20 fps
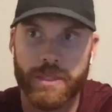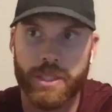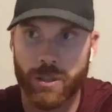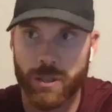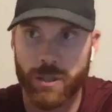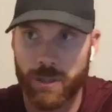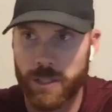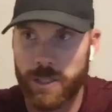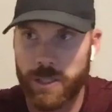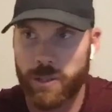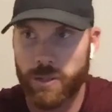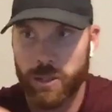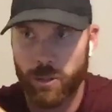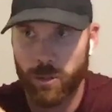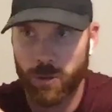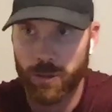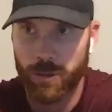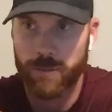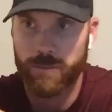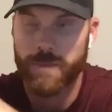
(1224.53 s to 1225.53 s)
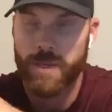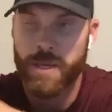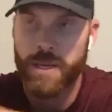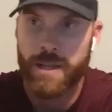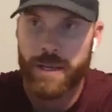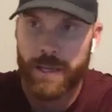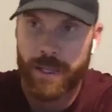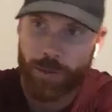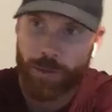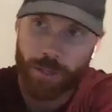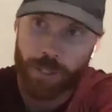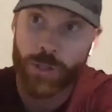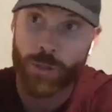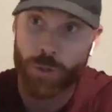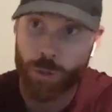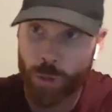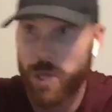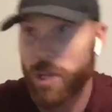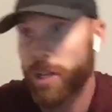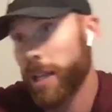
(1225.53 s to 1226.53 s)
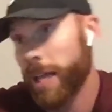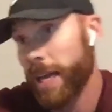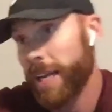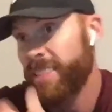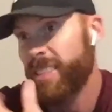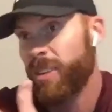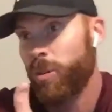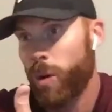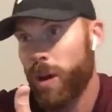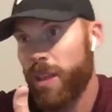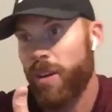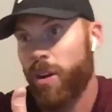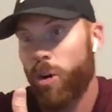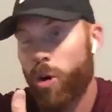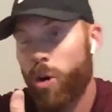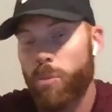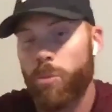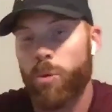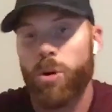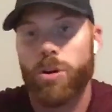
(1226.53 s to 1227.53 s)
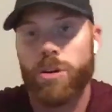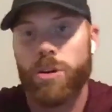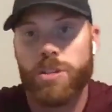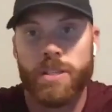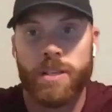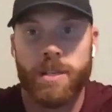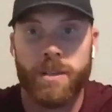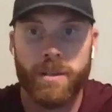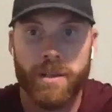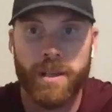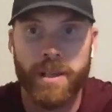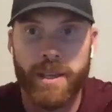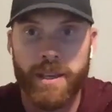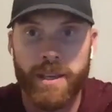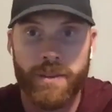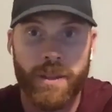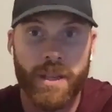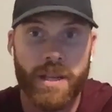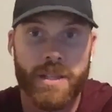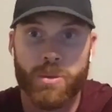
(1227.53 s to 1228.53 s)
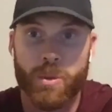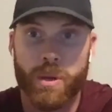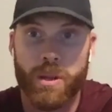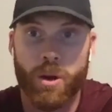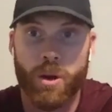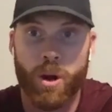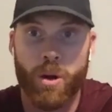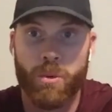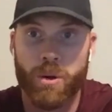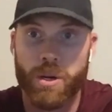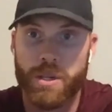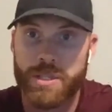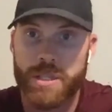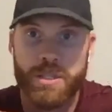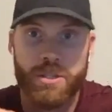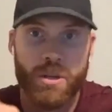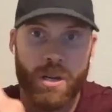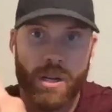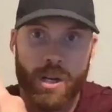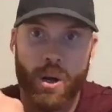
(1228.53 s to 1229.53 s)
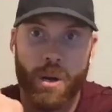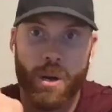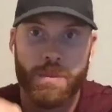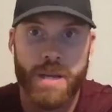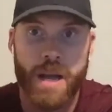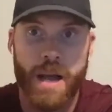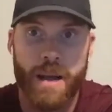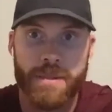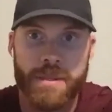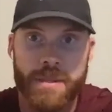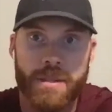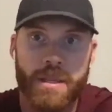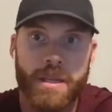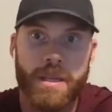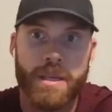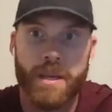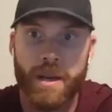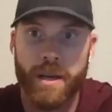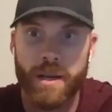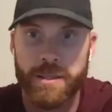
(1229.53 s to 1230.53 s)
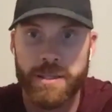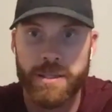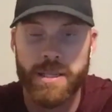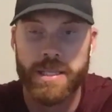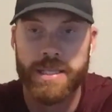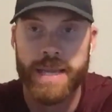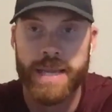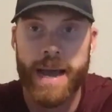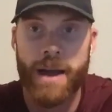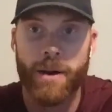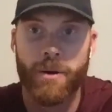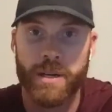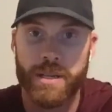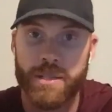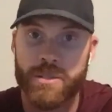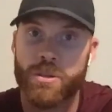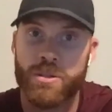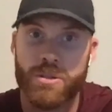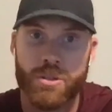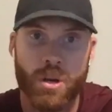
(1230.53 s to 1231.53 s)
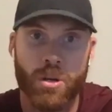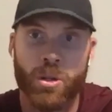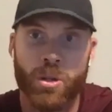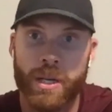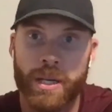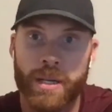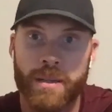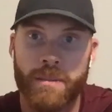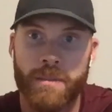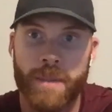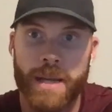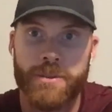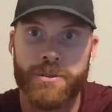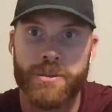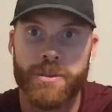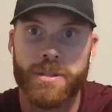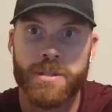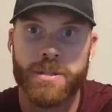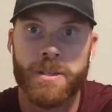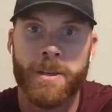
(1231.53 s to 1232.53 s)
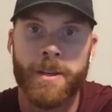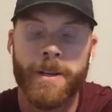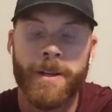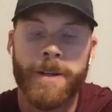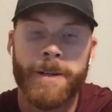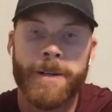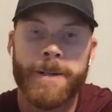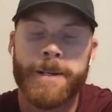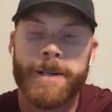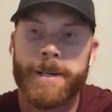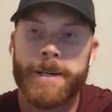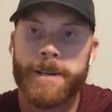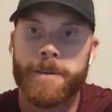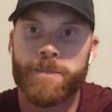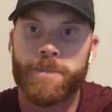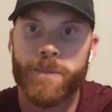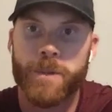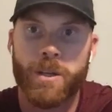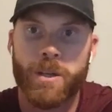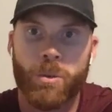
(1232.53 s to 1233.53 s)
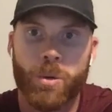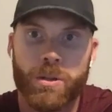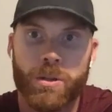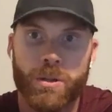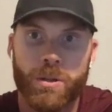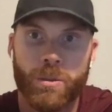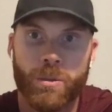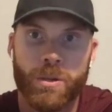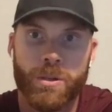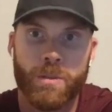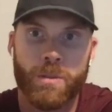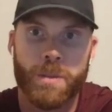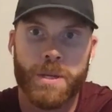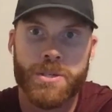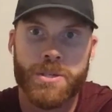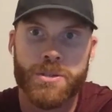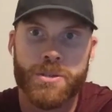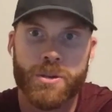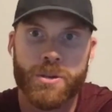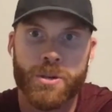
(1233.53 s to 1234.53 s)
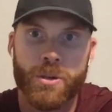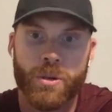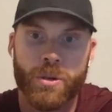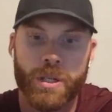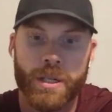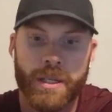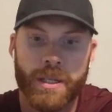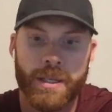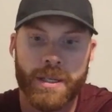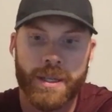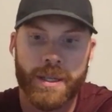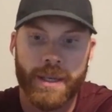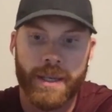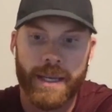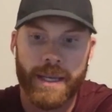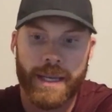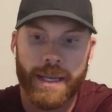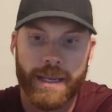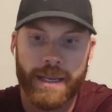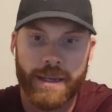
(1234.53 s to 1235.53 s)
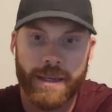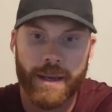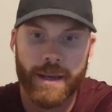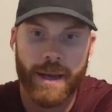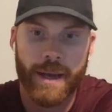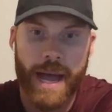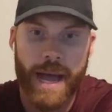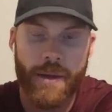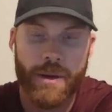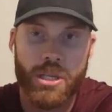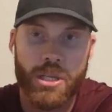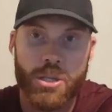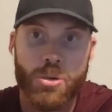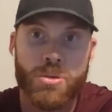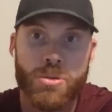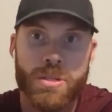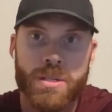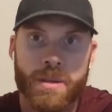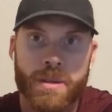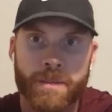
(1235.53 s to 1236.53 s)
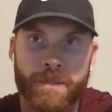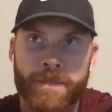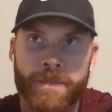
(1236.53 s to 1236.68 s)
He'll you know, do you like the way the arm works? And if he likes the way the arm works, he's going to go up top to the tower and he's going to start looking at the metrics. You know, what their pitchers are doing and how he uses them.